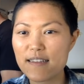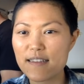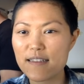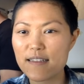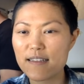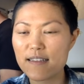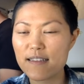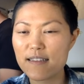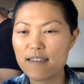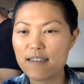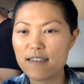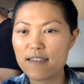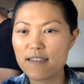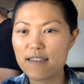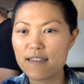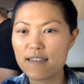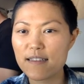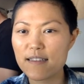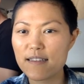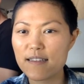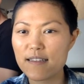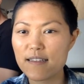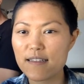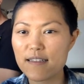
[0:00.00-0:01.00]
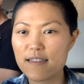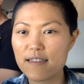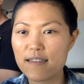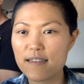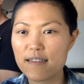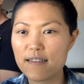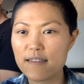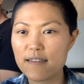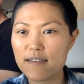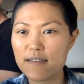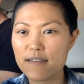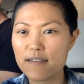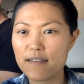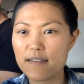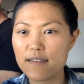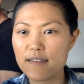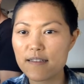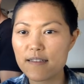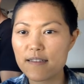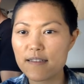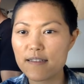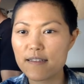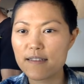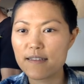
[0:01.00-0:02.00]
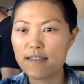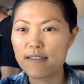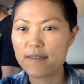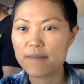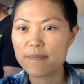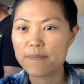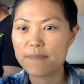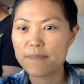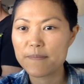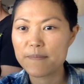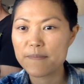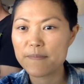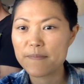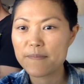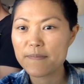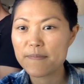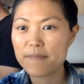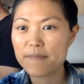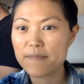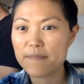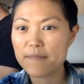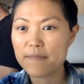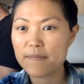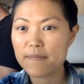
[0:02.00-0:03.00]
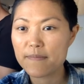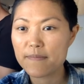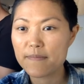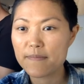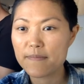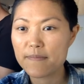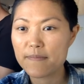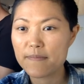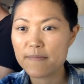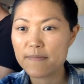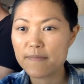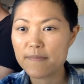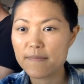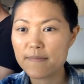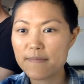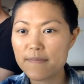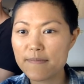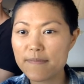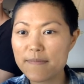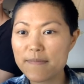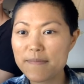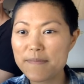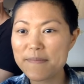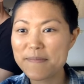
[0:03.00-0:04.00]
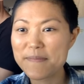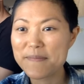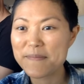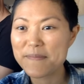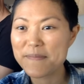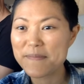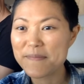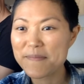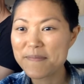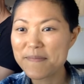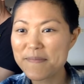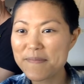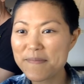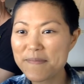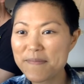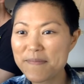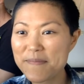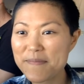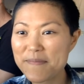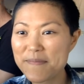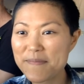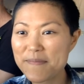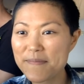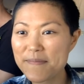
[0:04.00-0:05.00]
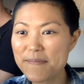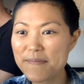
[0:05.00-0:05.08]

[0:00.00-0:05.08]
[no speech]